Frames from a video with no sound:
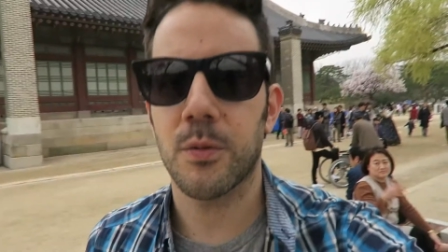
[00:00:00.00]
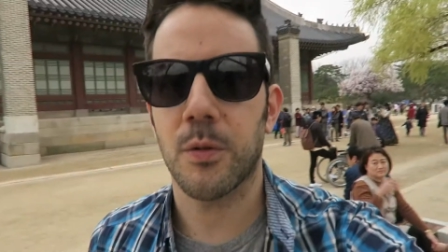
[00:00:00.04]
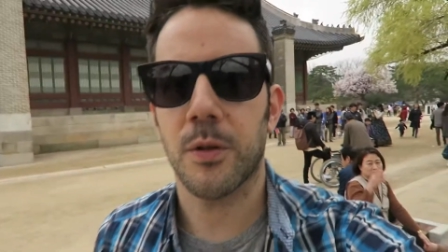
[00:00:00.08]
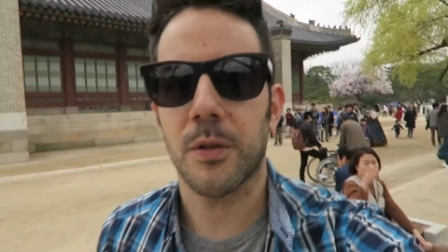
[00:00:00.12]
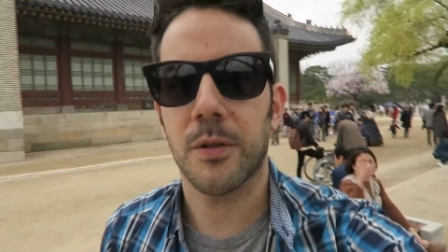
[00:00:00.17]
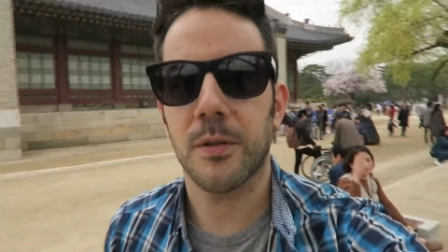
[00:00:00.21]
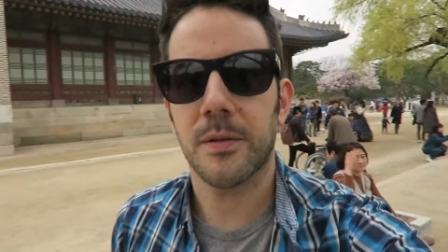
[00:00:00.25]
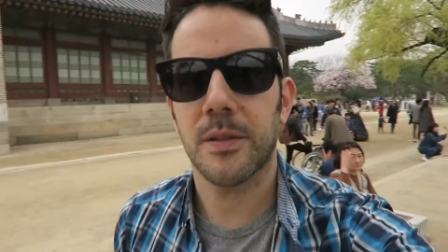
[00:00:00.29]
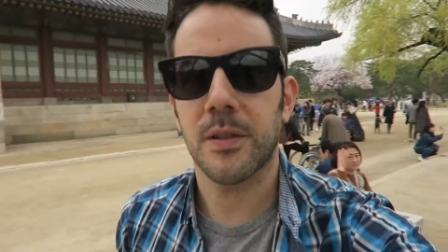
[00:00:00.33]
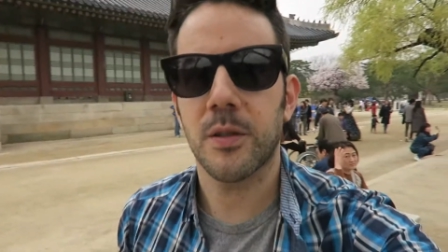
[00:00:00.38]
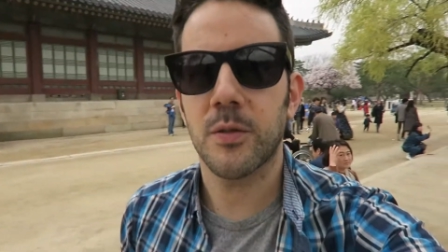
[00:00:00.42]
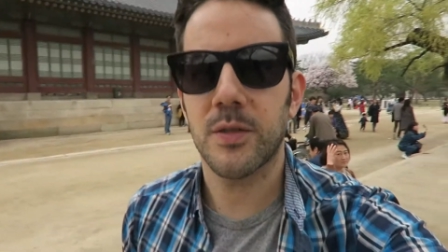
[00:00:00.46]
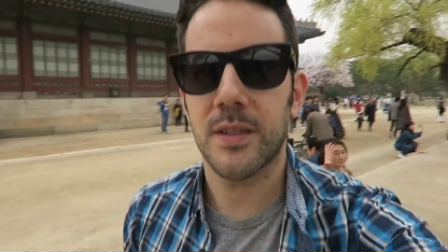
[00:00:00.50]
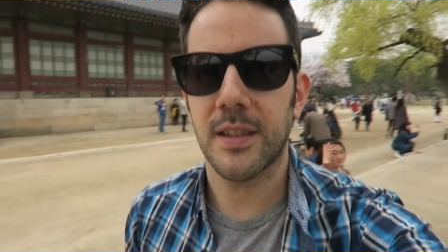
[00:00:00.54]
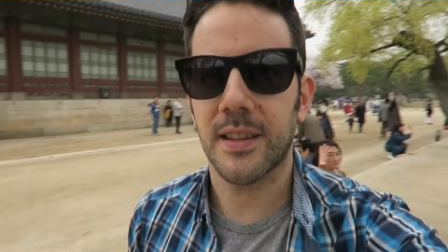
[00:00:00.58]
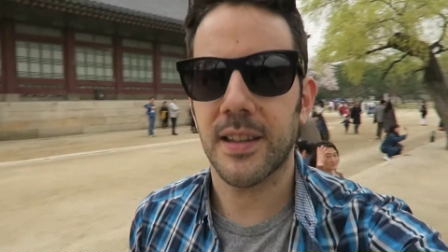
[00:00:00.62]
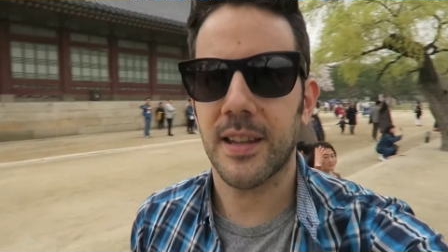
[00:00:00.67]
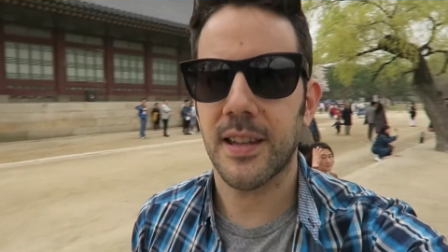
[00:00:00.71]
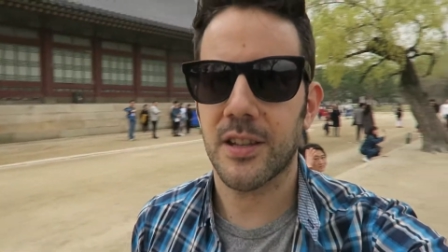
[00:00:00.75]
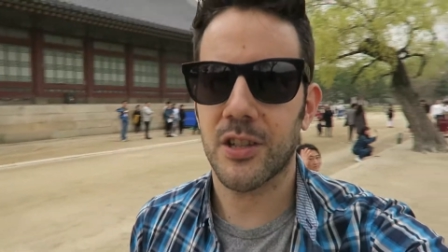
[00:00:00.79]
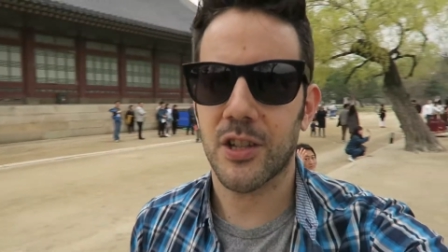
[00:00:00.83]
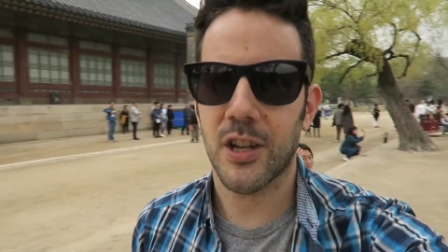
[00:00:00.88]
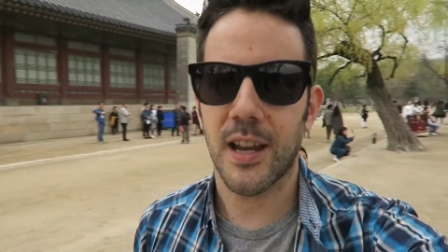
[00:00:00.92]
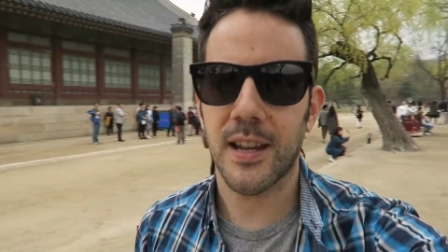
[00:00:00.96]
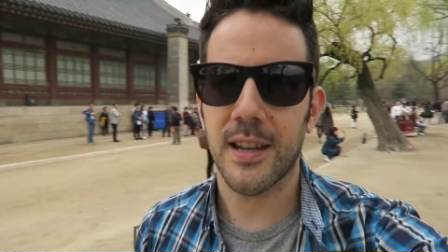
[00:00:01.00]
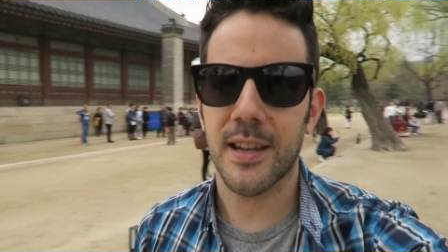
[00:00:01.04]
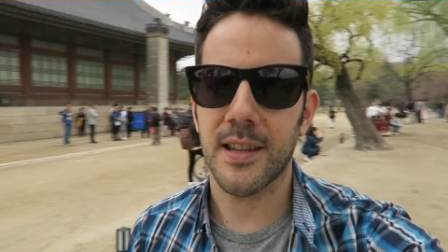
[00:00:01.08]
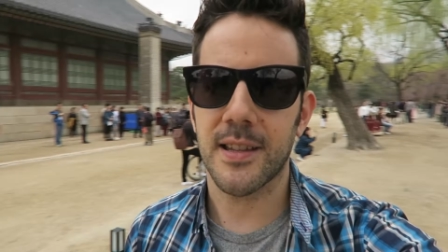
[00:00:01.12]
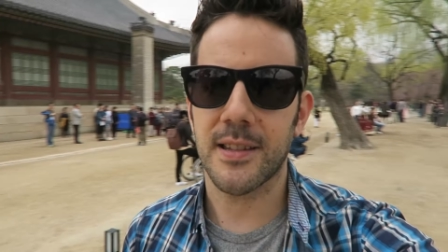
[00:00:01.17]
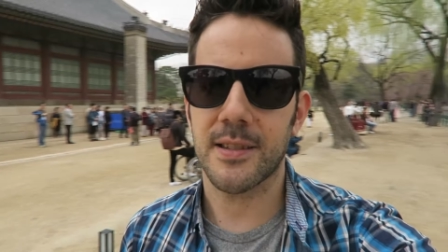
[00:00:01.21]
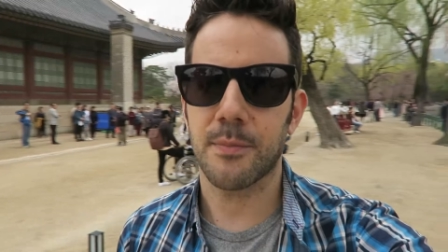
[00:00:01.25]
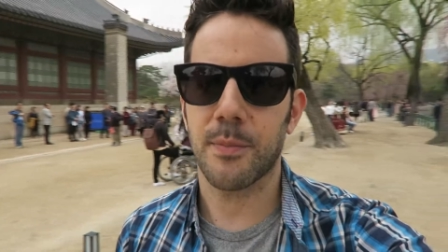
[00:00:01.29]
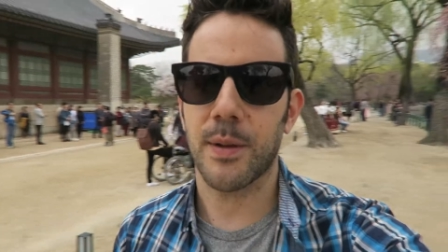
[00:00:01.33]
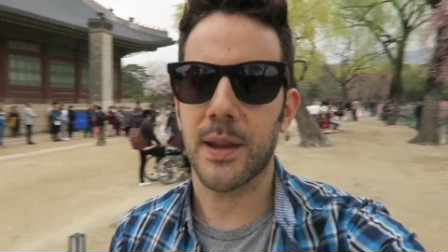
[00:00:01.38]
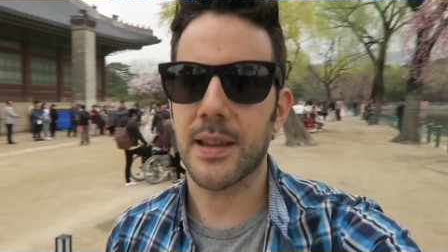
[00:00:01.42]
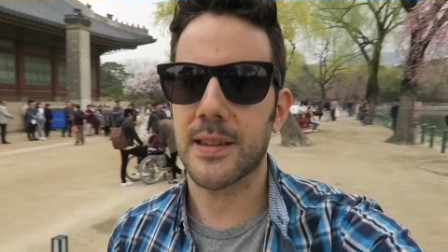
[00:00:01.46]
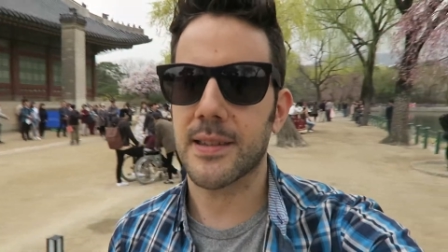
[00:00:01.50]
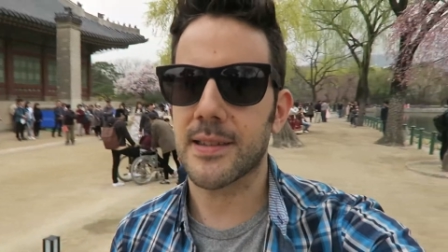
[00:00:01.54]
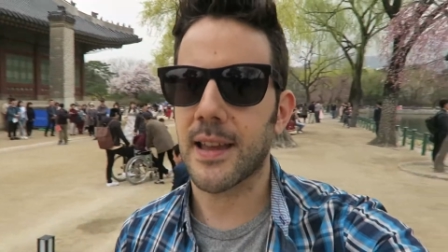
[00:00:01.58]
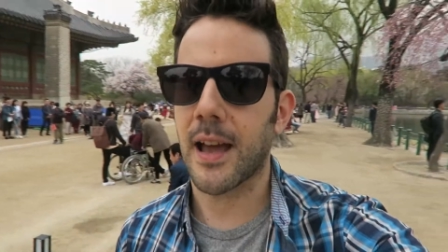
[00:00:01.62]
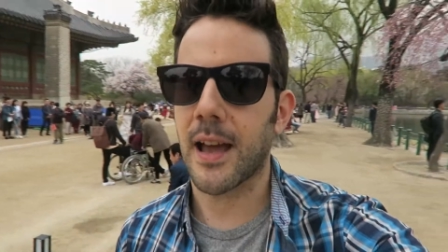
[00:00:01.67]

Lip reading: were using the Chinese-based